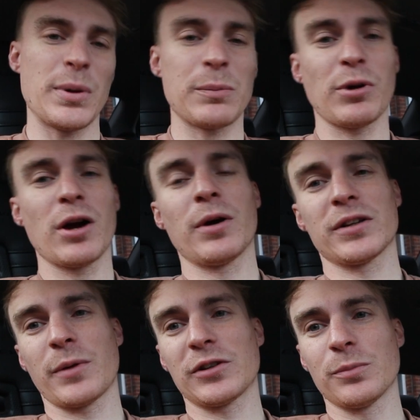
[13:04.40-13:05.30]
big pro,
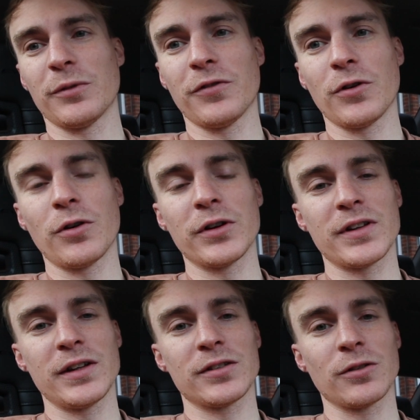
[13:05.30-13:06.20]
as I mentioned before, is
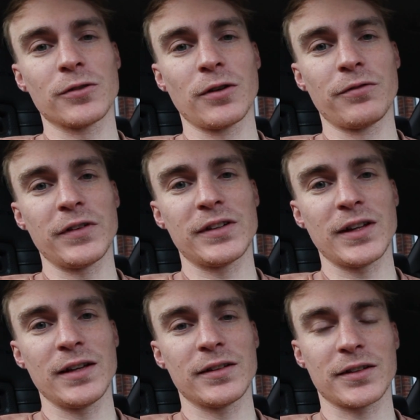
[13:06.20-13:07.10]
these sort of comfy
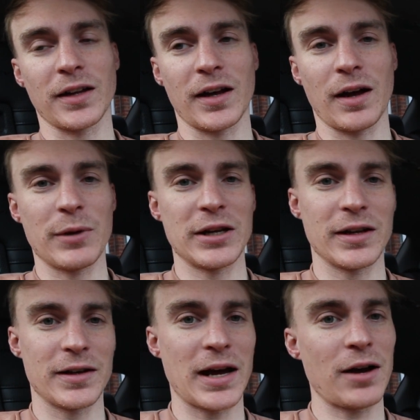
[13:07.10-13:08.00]
seats. I'm in
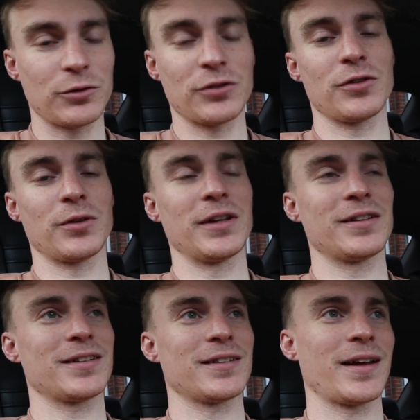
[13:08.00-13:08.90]
here now just doing
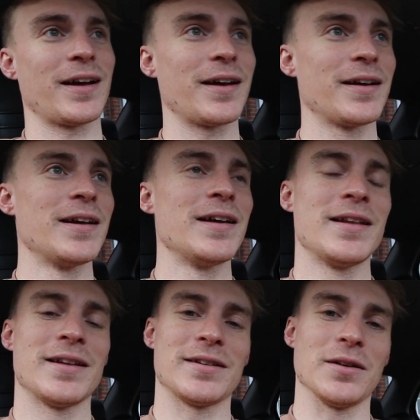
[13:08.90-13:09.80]
this
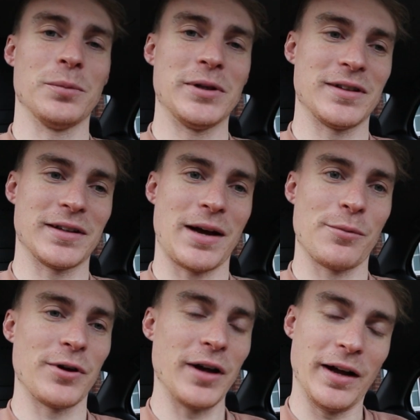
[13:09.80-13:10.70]
little piece of the
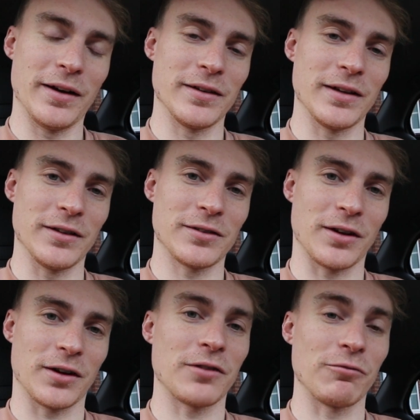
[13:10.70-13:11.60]
camera, and it's
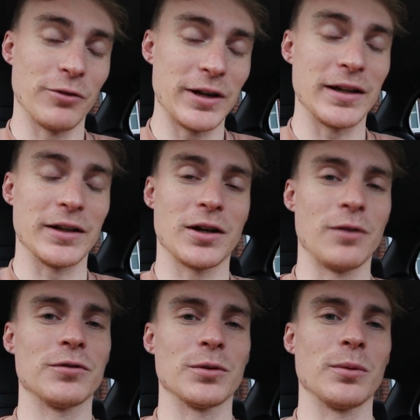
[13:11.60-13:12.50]
a really
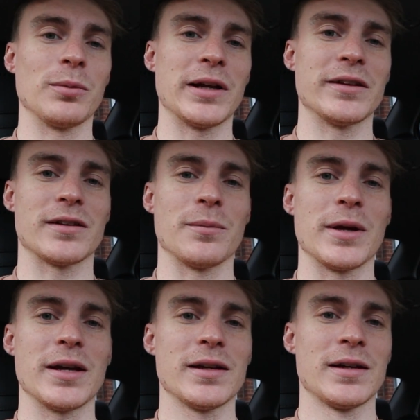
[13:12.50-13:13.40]
comfortable place to
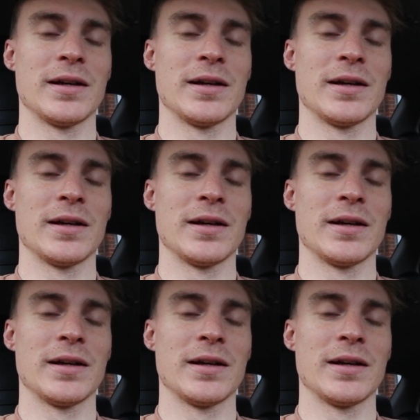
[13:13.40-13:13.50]
be,